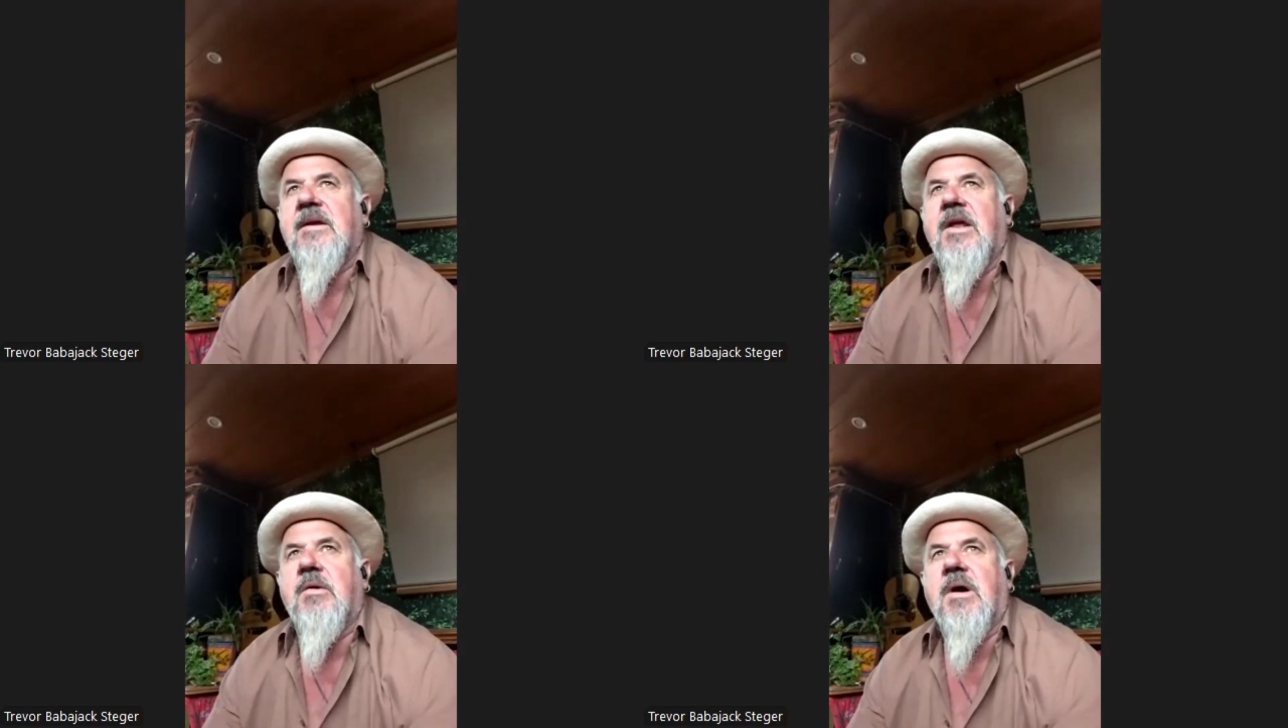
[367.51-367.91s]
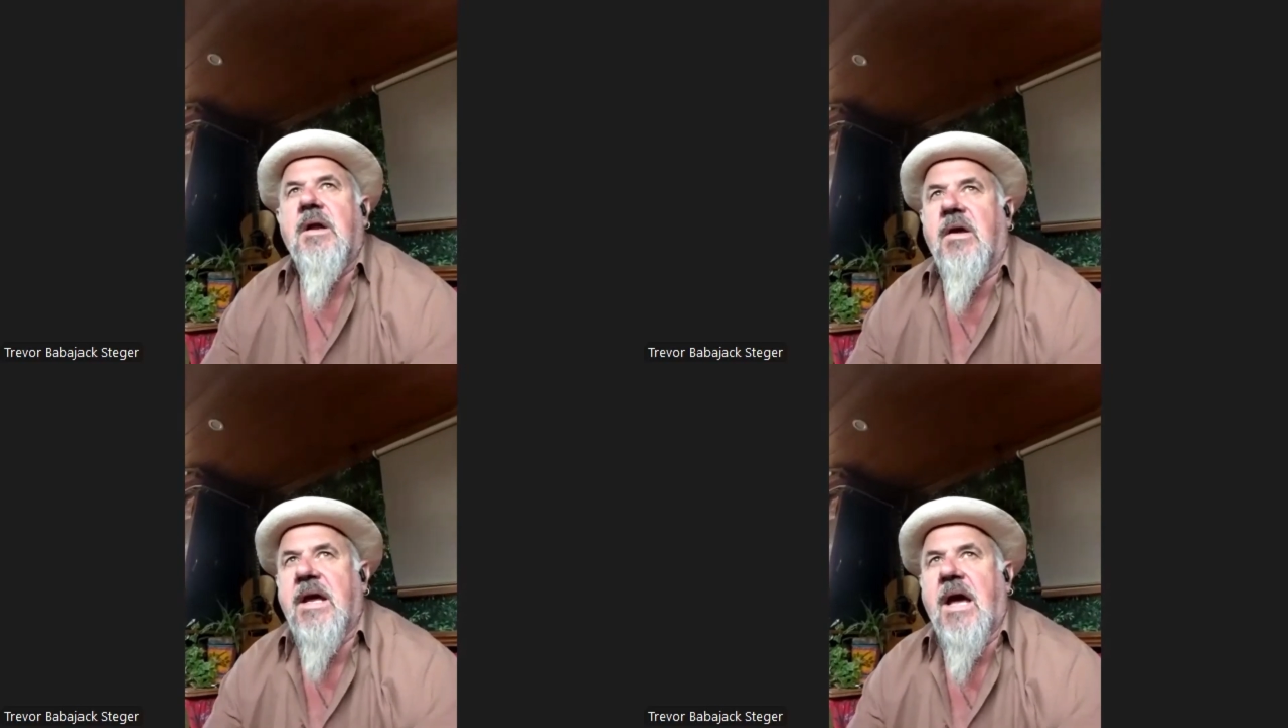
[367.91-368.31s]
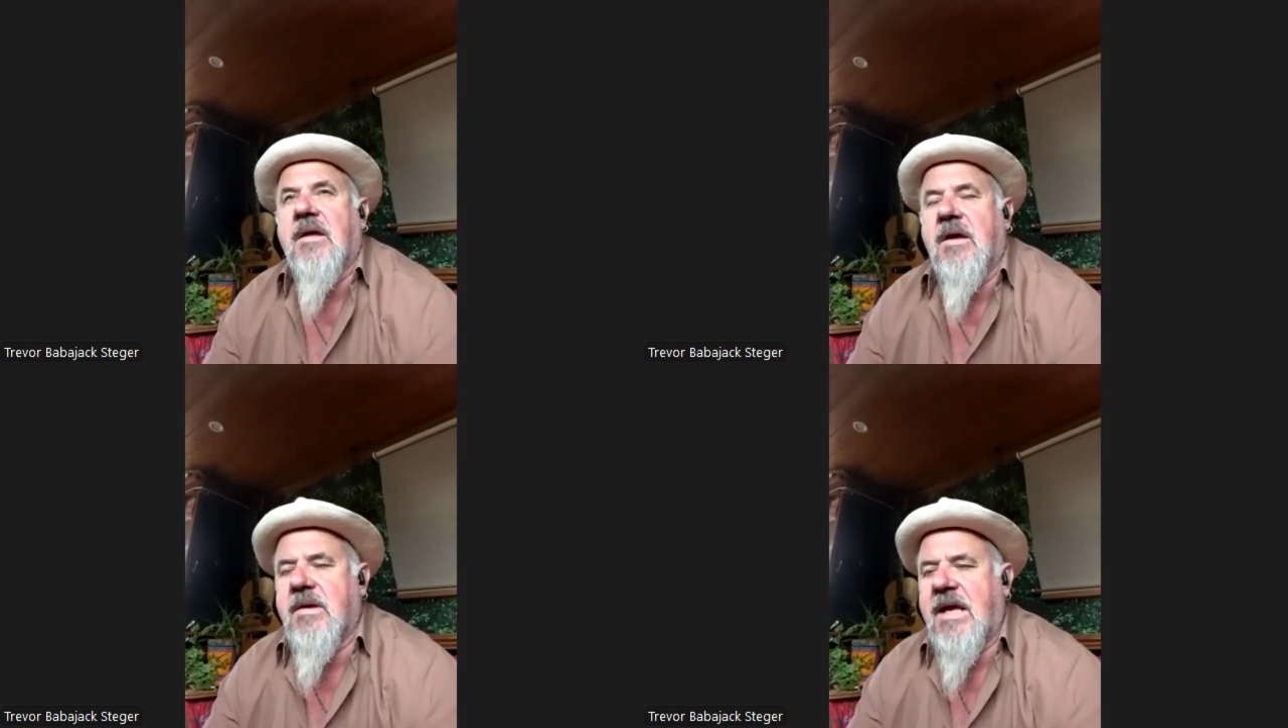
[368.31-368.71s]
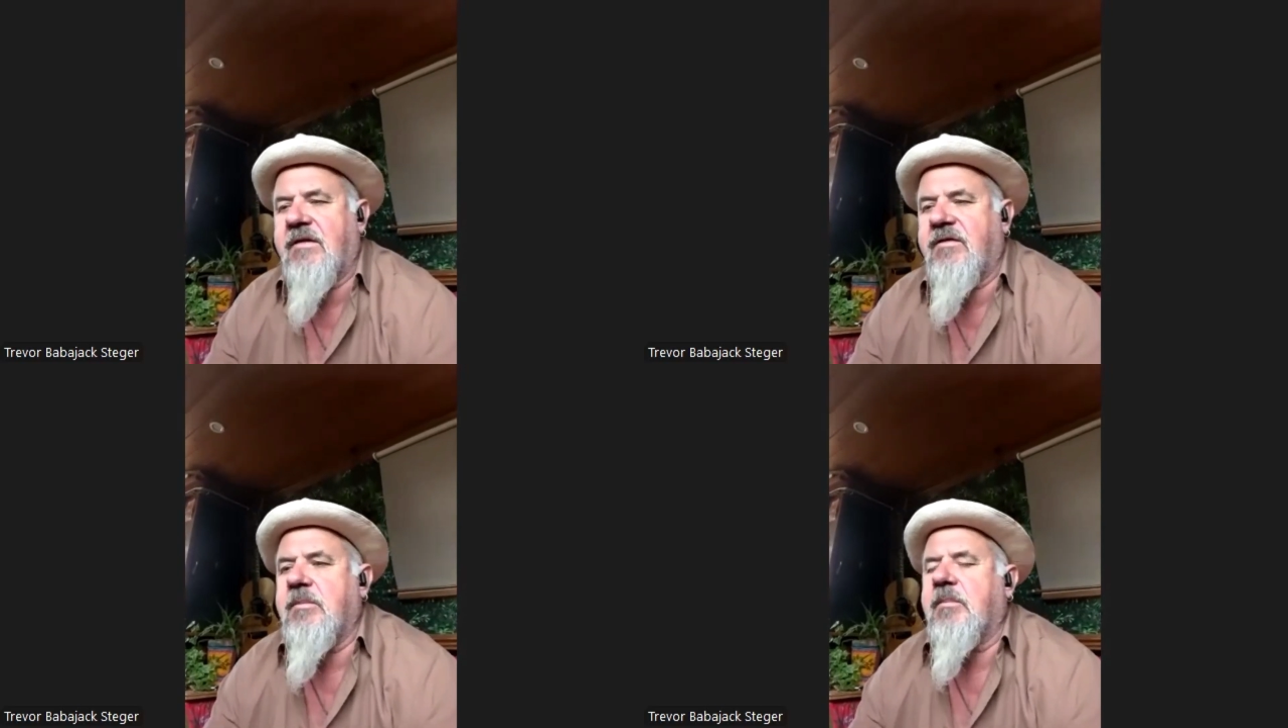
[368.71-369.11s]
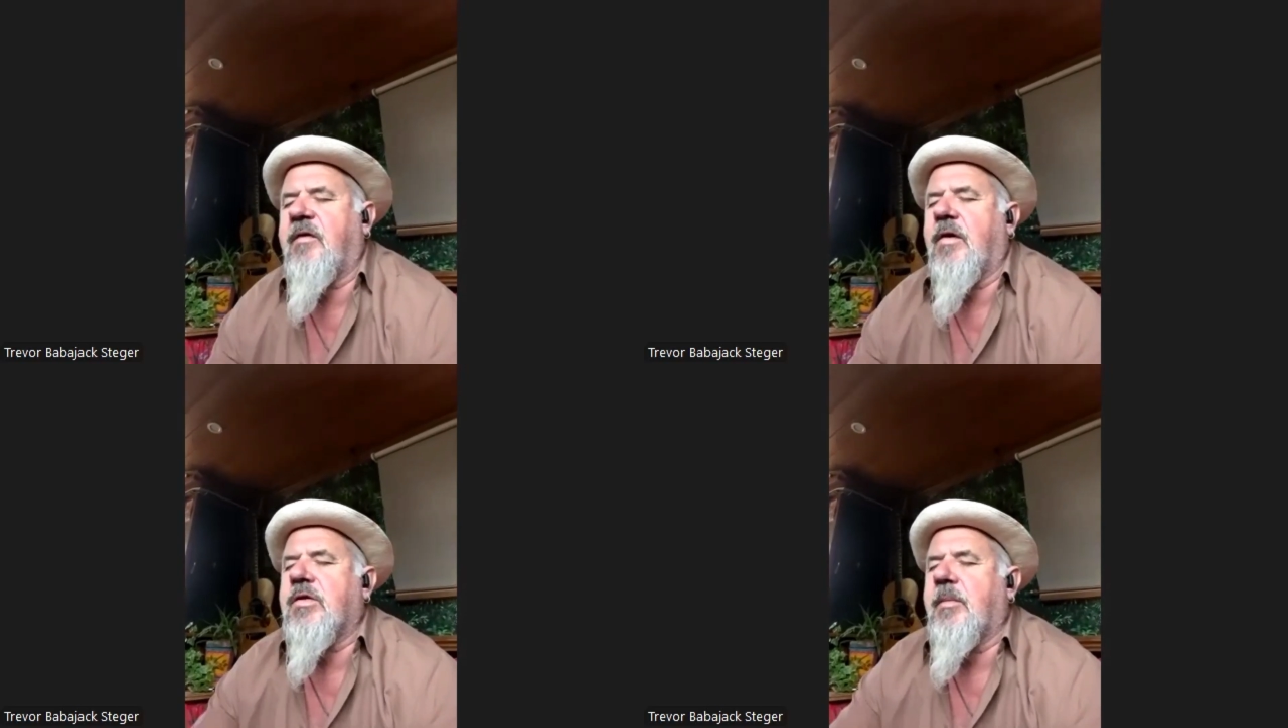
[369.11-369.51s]
like even
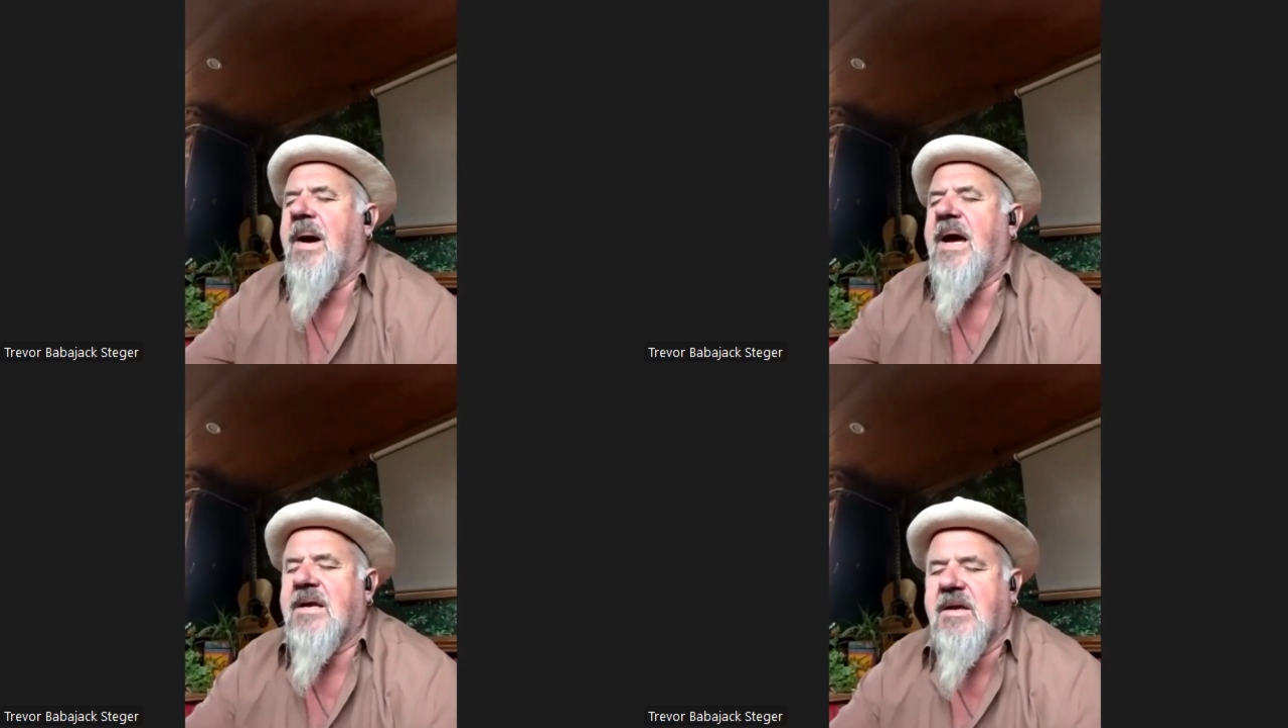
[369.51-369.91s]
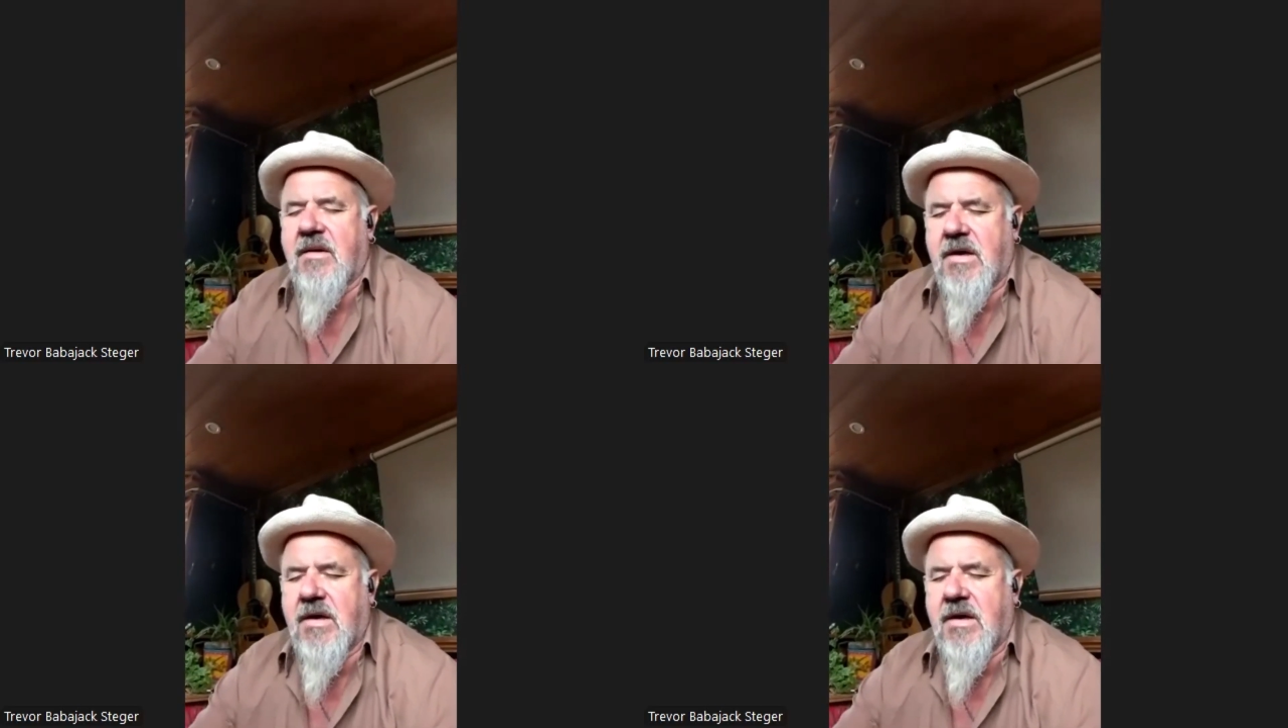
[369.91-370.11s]
further back,